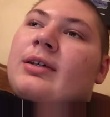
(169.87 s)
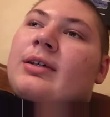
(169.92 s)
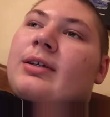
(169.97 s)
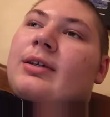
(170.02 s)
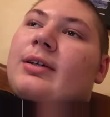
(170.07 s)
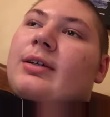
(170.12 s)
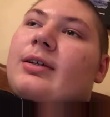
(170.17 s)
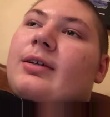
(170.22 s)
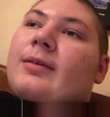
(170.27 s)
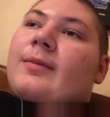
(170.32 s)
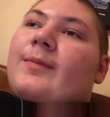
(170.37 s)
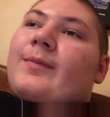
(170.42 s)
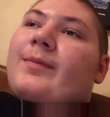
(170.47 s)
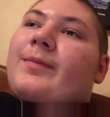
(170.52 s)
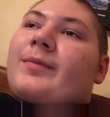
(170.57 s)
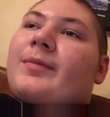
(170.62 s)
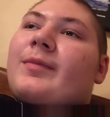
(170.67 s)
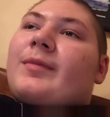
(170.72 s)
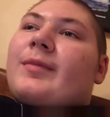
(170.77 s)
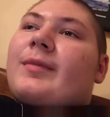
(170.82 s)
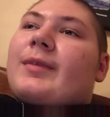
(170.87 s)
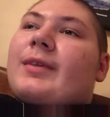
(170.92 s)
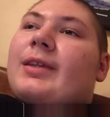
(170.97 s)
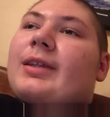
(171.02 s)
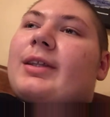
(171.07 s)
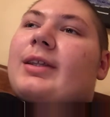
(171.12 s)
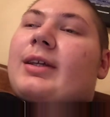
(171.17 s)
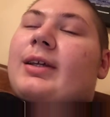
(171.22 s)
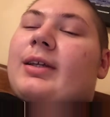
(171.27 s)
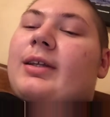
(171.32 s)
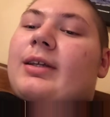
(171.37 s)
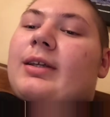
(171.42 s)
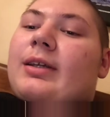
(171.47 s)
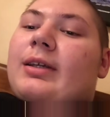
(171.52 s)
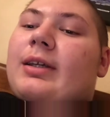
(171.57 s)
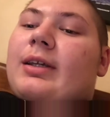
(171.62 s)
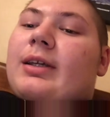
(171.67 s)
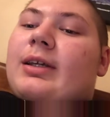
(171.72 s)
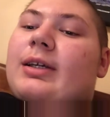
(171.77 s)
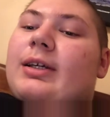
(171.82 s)
Um, and then,
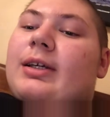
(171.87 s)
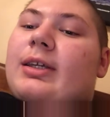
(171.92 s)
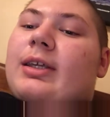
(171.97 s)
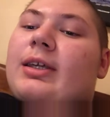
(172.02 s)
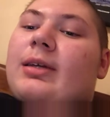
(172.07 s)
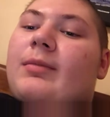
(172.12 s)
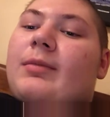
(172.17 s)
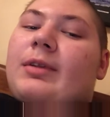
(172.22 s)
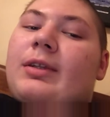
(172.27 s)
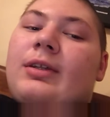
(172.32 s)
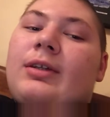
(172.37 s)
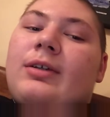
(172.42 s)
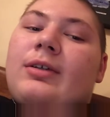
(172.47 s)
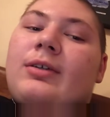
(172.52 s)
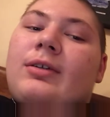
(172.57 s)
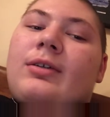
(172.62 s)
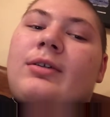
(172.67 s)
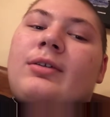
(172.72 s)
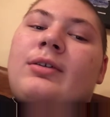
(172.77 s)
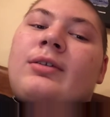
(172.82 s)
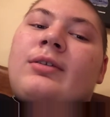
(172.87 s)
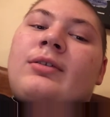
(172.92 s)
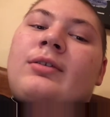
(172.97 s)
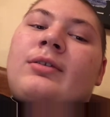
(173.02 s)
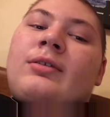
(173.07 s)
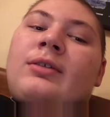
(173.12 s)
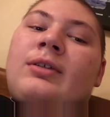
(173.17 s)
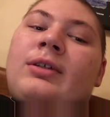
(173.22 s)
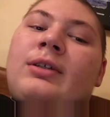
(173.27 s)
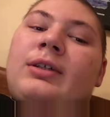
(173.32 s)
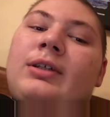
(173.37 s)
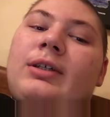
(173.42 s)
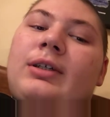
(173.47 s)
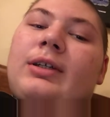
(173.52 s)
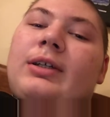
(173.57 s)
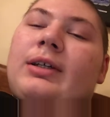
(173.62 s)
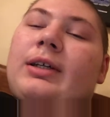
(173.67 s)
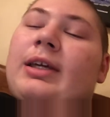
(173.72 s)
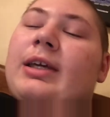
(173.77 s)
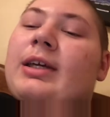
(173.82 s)
uh, yeah, I came in here. Uh,
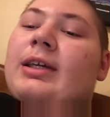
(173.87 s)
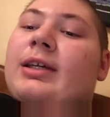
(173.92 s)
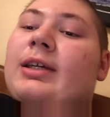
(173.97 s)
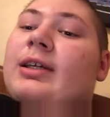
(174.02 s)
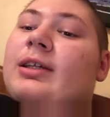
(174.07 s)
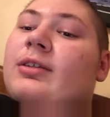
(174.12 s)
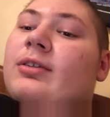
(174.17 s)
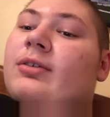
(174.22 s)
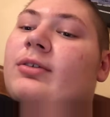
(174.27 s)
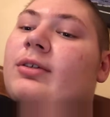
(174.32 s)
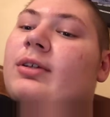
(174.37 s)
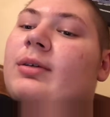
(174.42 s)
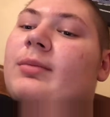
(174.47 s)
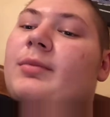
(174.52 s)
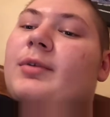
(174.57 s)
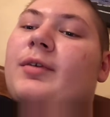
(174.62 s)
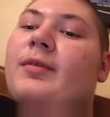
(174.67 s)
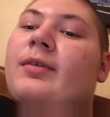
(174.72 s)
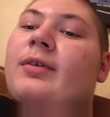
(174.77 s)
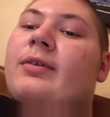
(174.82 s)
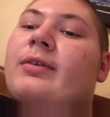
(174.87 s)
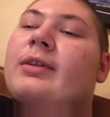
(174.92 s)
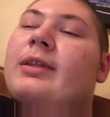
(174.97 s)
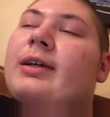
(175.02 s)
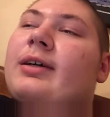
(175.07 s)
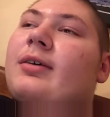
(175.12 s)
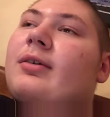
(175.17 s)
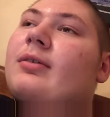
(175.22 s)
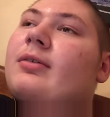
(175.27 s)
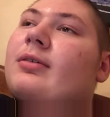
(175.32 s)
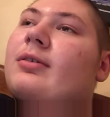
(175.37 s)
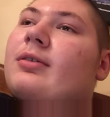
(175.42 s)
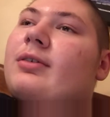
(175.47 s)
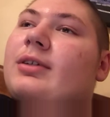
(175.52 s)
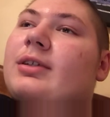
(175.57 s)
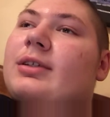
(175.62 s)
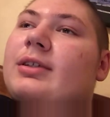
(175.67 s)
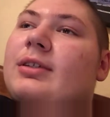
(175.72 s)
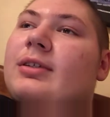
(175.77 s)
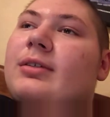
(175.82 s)
I can't get through that movie without
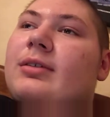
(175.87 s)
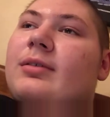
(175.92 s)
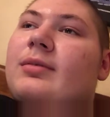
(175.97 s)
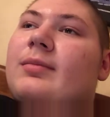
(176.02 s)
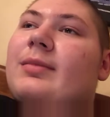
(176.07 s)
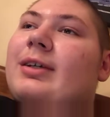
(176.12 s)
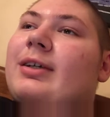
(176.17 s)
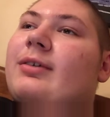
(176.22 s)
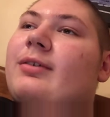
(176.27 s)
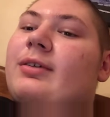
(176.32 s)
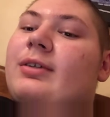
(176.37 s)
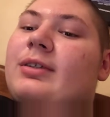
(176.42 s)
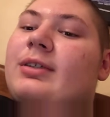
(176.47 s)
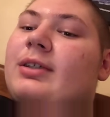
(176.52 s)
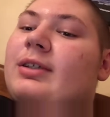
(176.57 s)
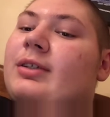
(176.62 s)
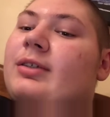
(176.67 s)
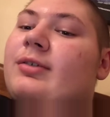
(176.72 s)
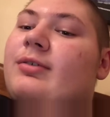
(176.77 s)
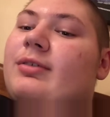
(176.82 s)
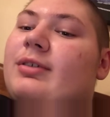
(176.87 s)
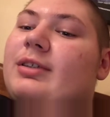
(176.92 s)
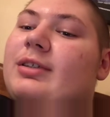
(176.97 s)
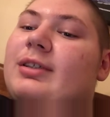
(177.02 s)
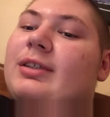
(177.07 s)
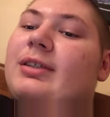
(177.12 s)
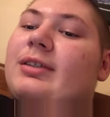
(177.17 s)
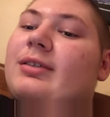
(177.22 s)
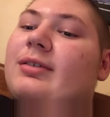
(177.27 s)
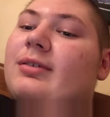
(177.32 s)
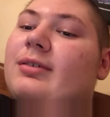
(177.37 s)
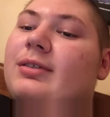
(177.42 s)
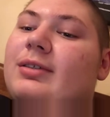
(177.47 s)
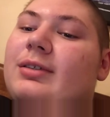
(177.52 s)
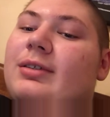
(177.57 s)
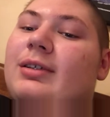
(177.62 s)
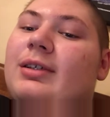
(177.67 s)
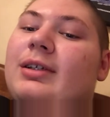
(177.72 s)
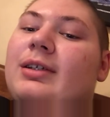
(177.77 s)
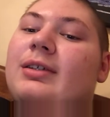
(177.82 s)
criticism. I criticize and criticize and
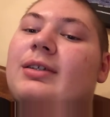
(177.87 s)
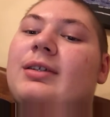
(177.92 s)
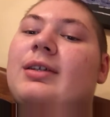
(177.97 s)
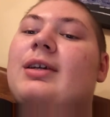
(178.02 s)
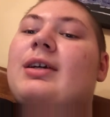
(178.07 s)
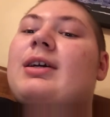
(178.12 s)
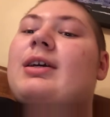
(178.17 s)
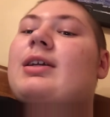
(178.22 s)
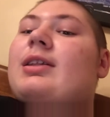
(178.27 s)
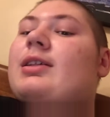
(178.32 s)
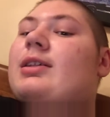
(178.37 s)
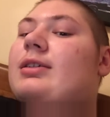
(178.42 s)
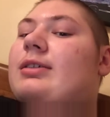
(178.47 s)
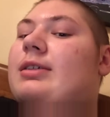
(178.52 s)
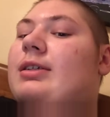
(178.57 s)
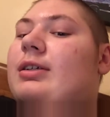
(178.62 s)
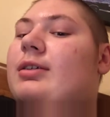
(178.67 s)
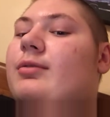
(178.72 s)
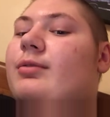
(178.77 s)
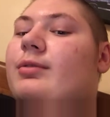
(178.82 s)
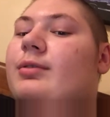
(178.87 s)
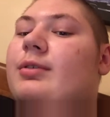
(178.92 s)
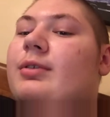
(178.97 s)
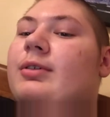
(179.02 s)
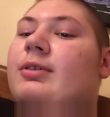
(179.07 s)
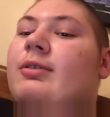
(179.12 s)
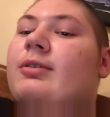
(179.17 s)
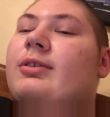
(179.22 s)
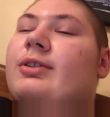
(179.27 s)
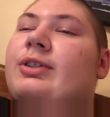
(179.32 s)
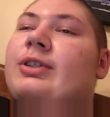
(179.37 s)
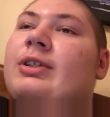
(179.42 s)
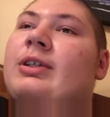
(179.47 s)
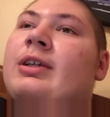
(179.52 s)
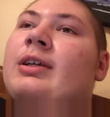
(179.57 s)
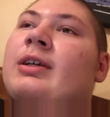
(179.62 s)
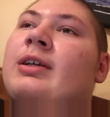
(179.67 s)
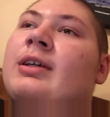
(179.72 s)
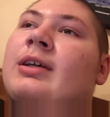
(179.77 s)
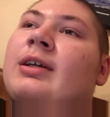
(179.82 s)
criticize. the sequel
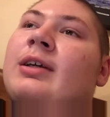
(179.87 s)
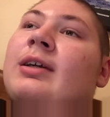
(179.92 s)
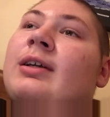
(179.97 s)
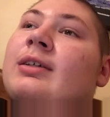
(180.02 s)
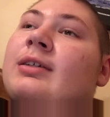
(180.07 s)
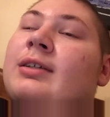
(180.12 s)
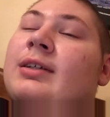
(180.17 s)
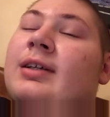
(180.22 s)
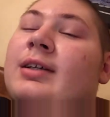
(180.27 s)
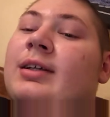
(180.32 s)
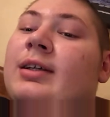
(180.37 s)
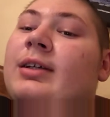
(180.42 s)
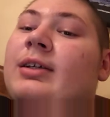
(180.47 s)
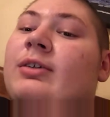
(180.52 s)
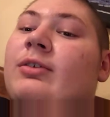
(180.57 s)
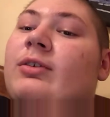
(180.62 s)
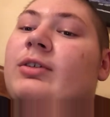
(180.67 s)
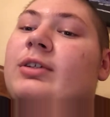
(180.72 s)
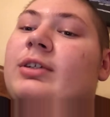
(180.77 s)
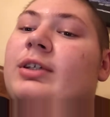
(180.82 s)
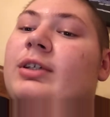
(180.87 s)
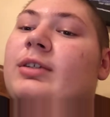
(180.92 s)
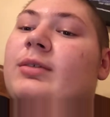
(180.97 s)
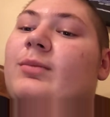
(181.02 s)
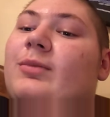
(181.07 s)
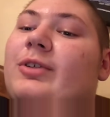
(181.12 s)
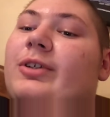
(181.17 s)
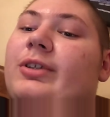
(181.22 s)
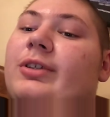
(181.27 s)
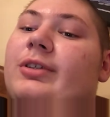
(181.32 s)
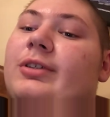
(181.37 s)
trilogy. guy criticized more than